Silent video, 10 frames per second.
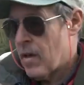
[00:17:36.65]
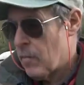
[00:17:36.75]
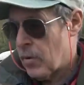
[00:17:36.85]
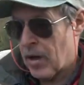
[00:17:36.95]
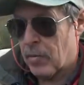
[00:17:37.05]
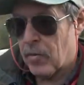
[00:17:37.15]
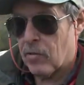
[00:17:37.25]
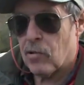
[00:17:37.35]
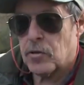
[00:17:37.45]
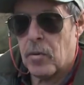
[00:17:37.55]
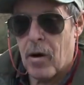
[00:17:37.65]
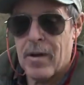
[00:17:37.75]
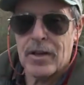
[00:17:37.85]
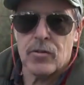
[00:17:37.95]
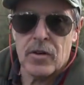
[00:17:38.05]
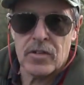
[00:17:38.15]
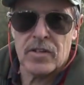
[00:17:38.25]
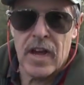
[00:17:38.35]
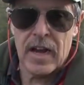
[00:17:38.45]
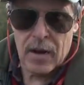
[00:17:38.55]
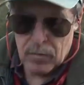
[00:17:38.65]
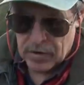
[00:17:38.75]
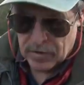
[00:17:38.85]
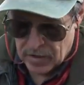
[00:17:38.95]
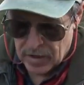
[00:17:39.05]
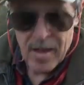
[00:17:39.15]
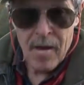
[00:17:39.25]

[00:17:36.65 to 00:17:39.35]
put it up on the crossbar, make sure it doesn't tangle up with anything.